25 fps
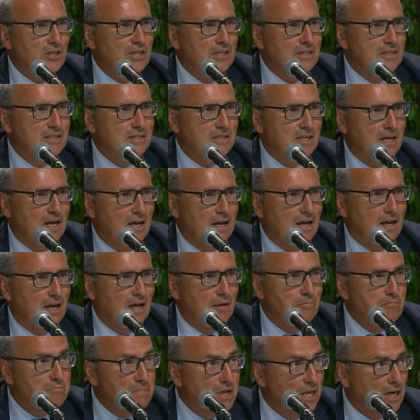the
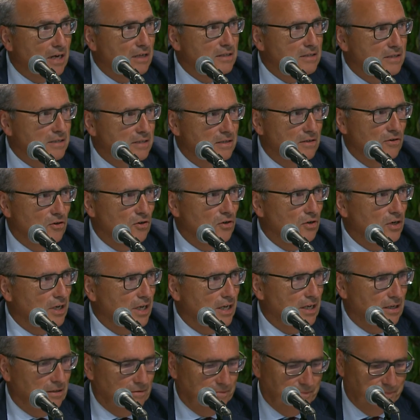friars of the
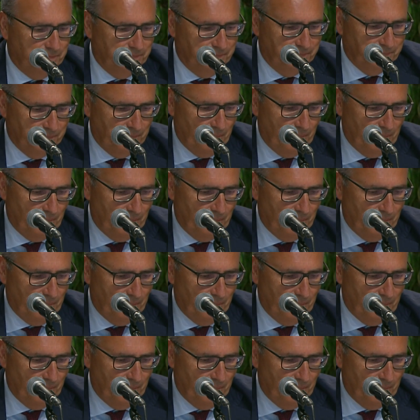Holy Land for